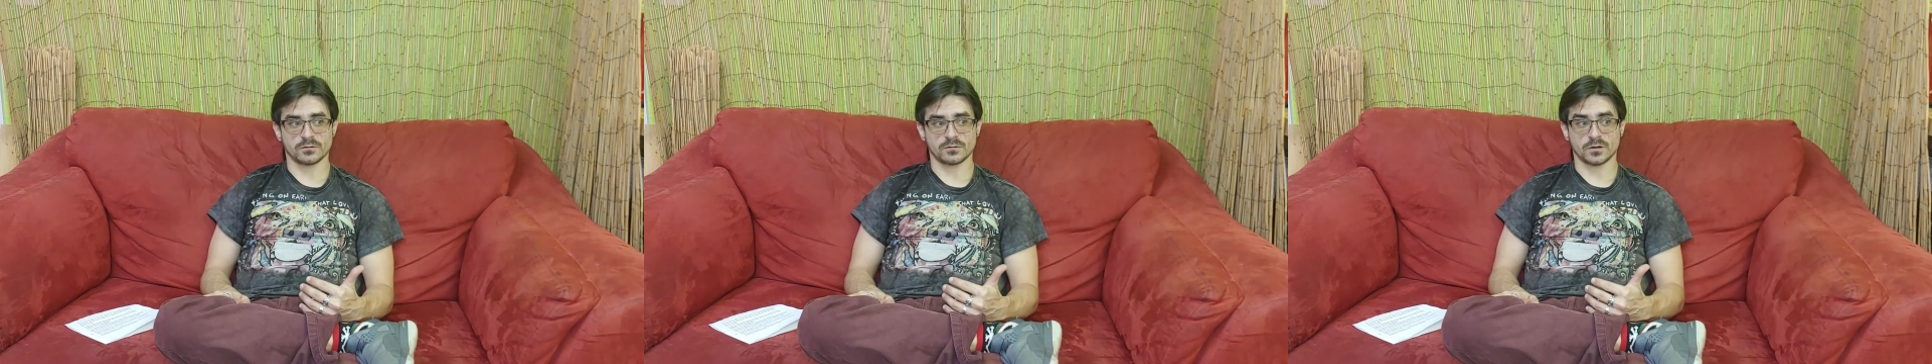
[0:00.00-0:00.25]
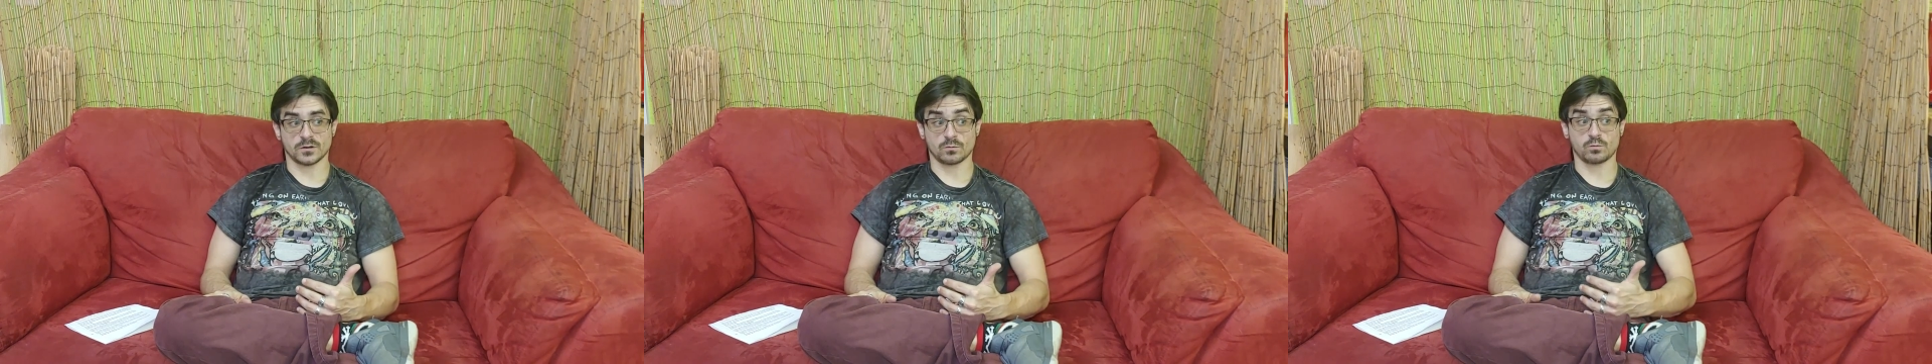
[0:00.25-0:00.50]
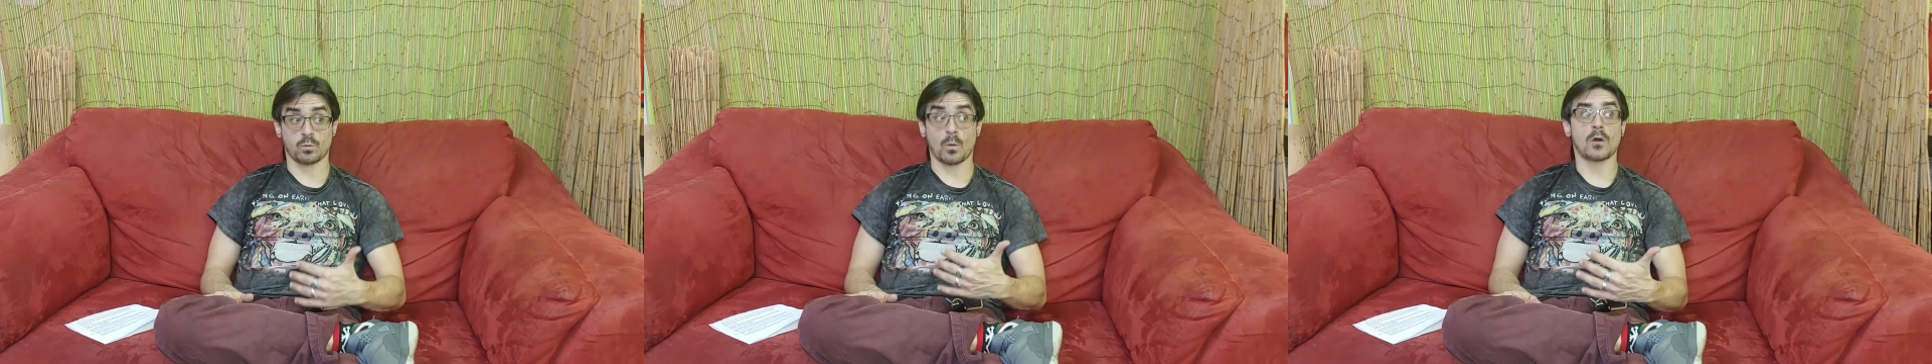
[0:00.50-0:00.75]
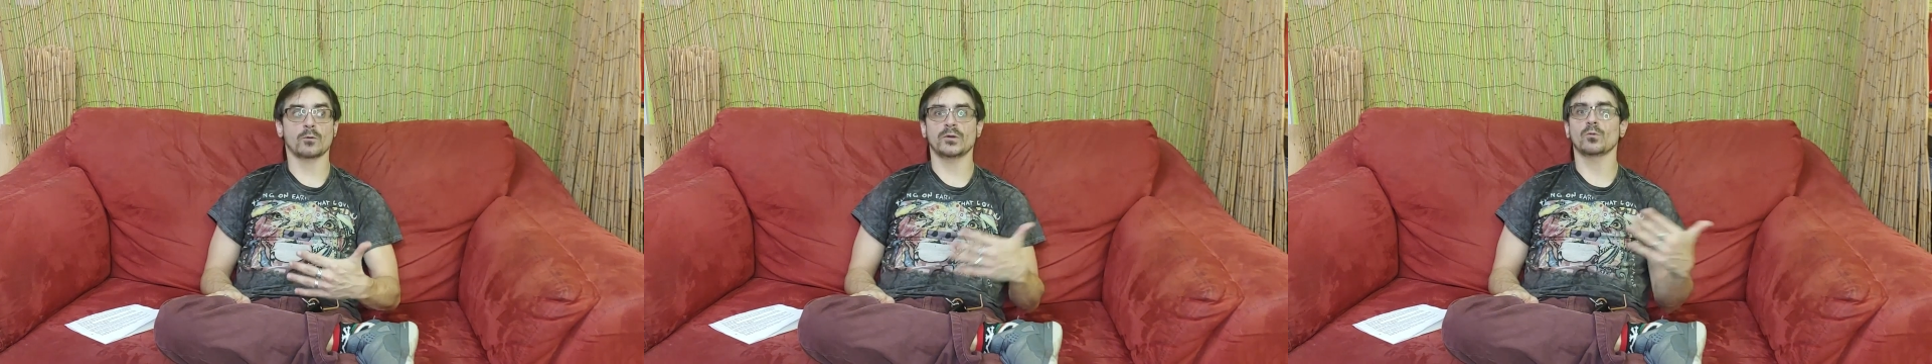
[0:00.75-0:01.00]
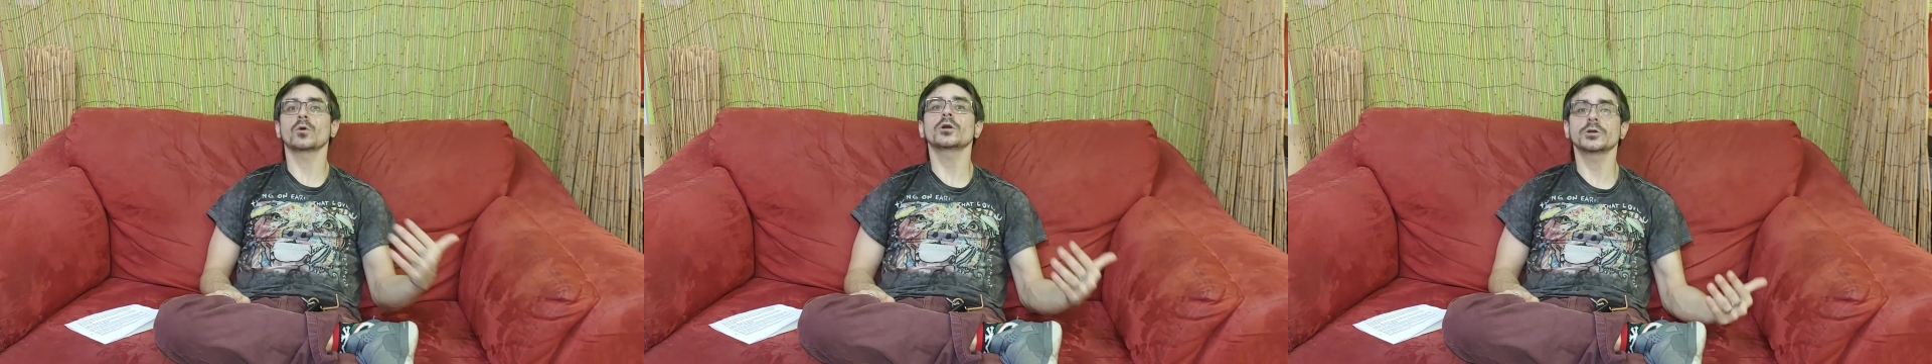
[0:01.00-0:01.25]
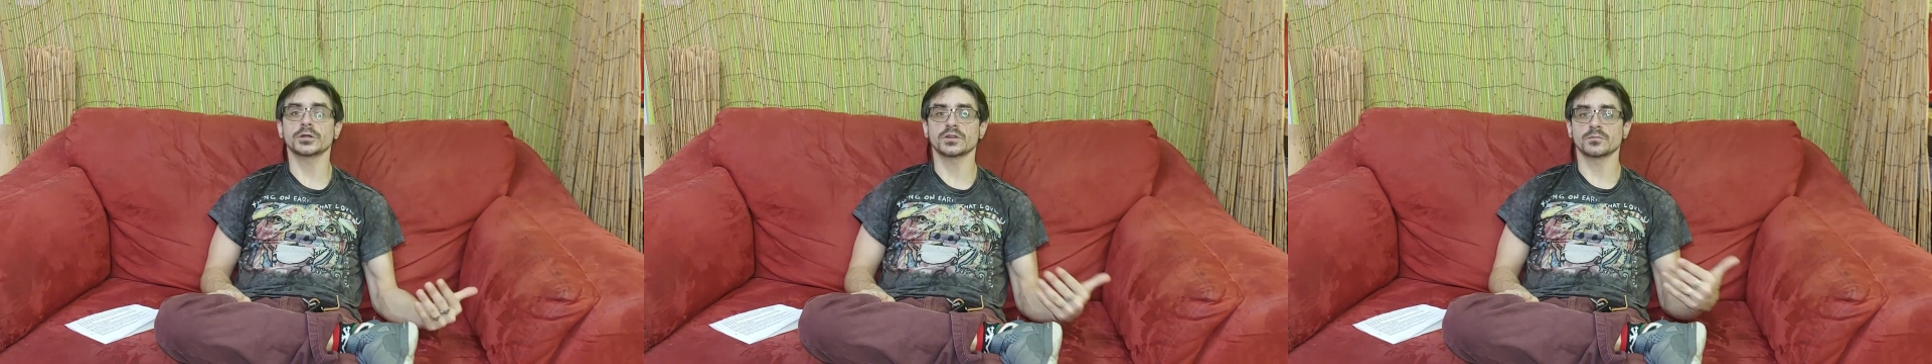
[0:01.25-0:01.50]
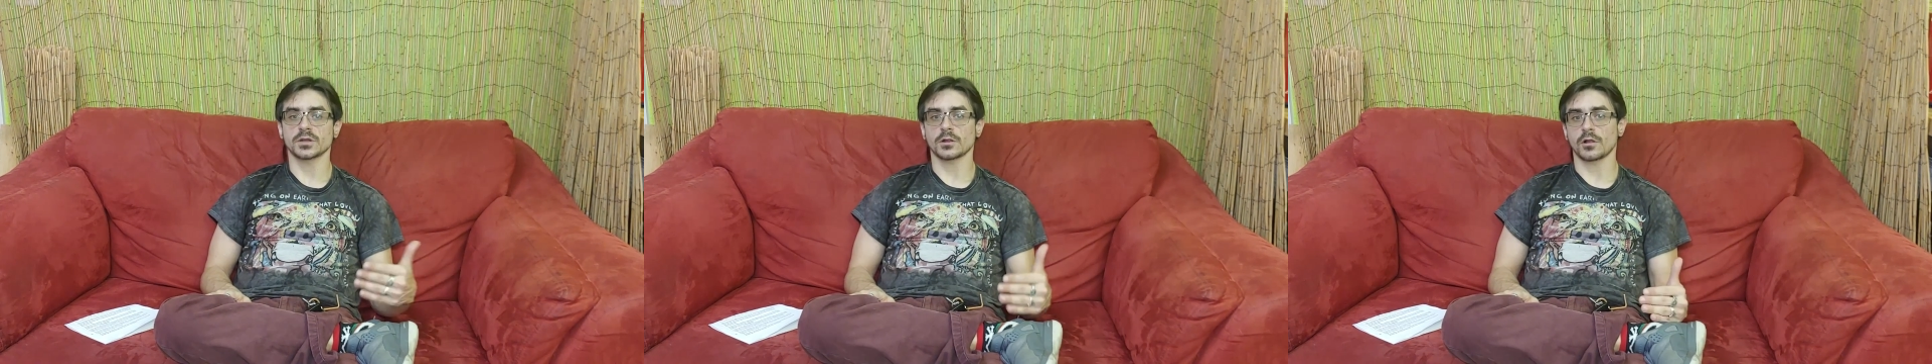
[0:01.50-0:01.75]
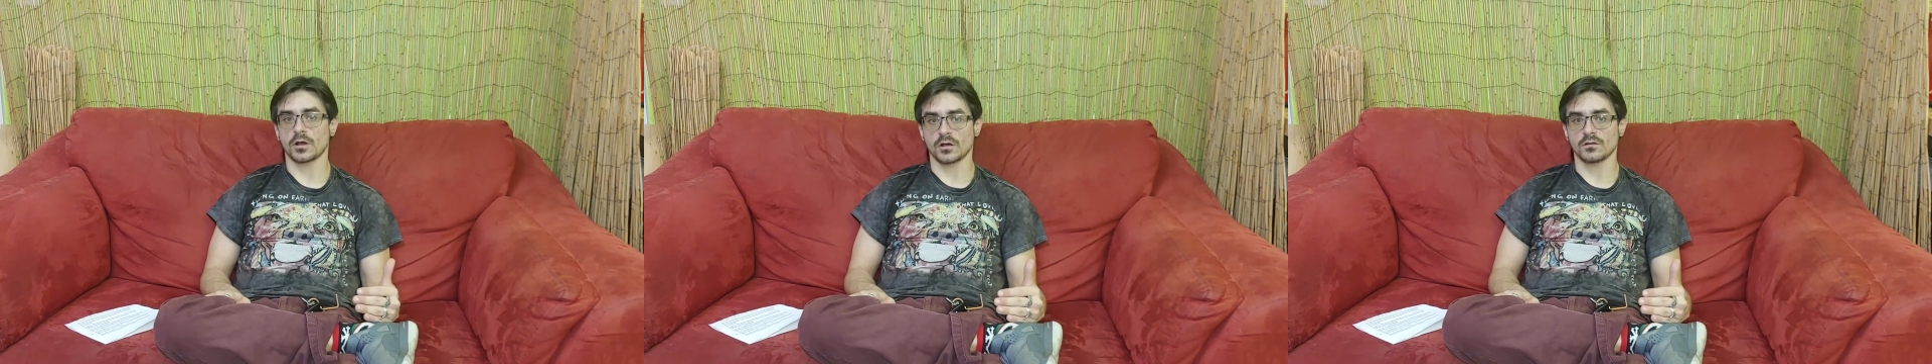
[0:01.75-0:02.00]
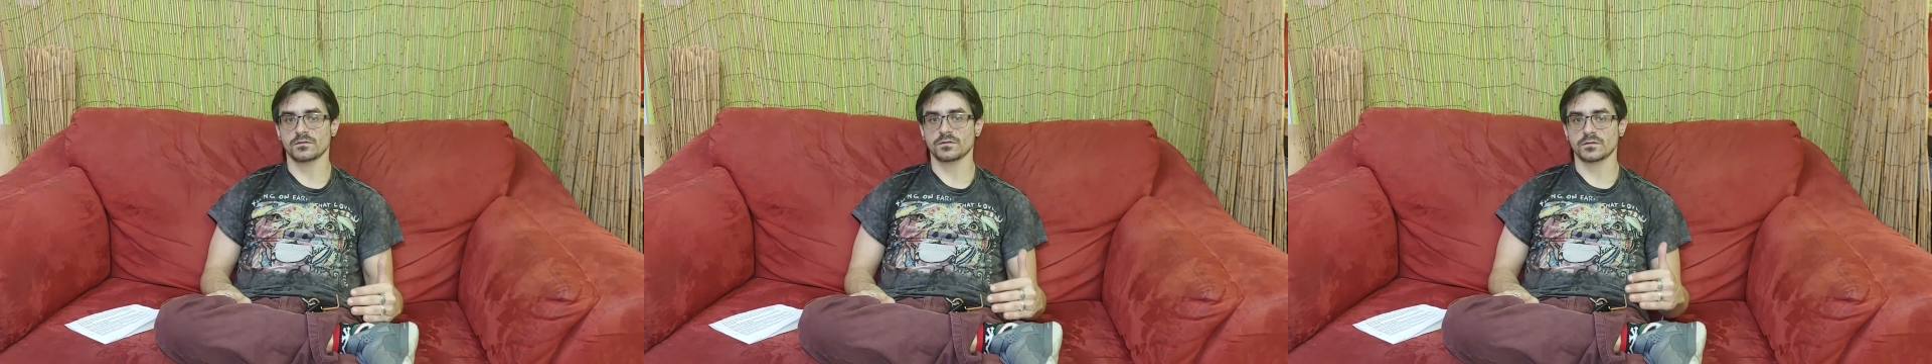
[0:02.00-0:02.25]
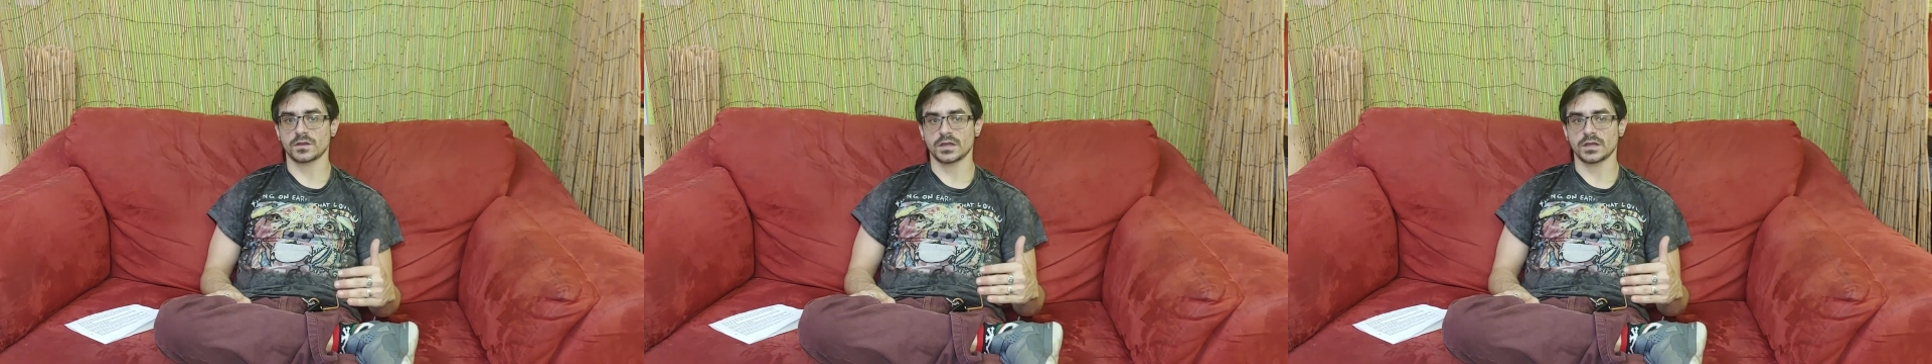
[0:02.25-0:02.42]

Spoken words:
or while we were in the middle of